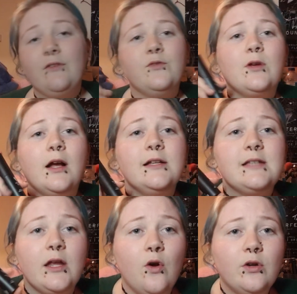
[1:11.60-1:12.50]
to give you guys
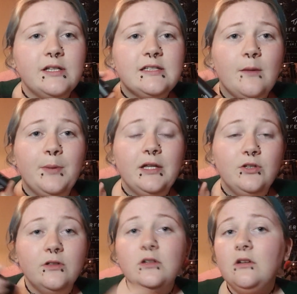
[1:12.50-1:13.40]
a honest
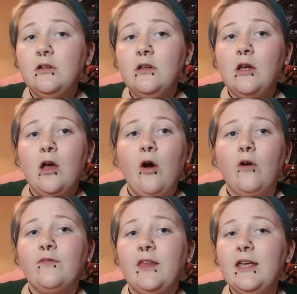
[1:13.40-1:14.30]
opinion
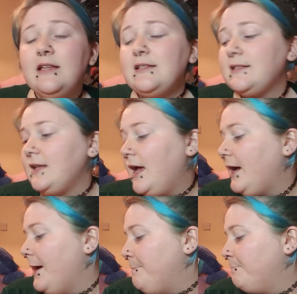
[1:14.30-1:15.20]
of this.
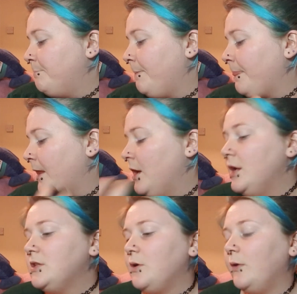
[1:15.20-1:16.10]

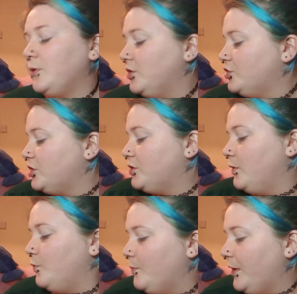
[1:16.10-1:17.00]
So I'm going to just do
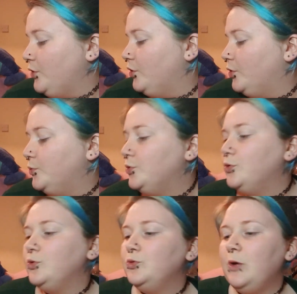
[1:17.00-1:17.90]
it with my
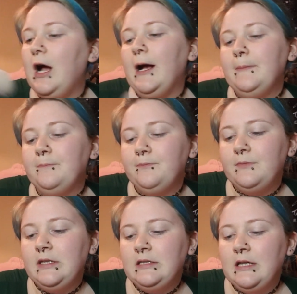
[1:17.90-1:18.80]
normal
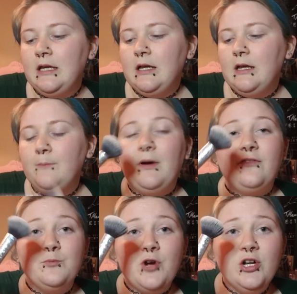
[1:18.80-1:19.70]

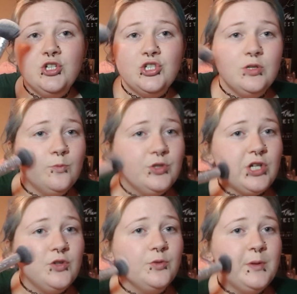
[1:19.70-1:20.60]
buffing brush, which
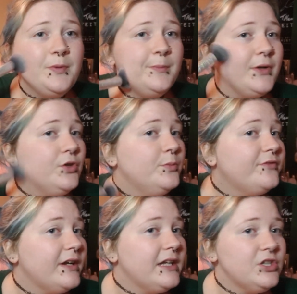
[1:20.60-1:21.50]
I normally put my normal
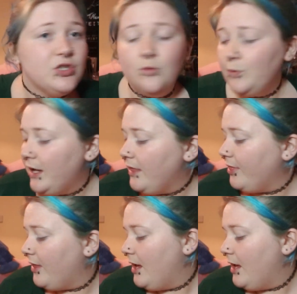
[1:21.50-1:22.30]
foundation on with.